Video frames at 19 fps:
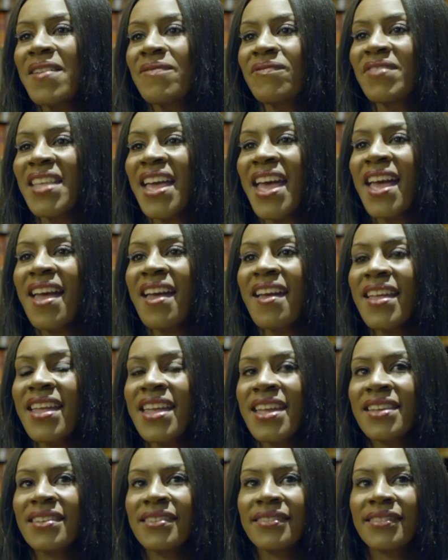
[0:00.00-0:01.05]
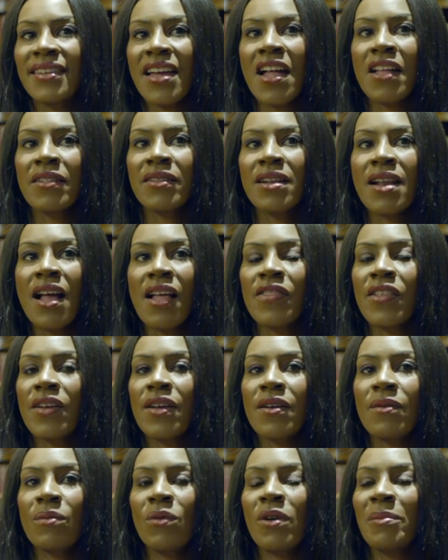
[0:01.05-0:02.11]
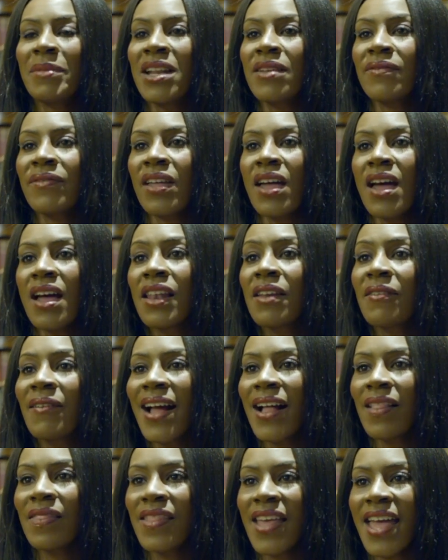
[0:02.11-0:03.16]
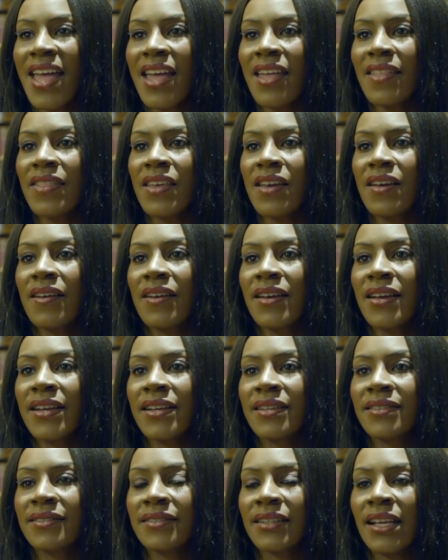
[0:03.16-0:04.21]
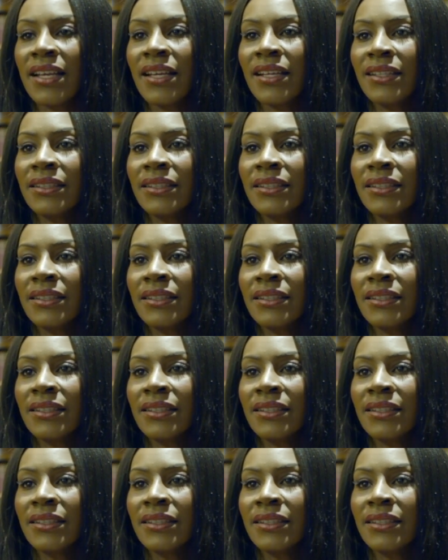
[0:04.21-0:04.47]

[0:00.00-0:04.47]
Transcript: if there is another woman of color out there that has,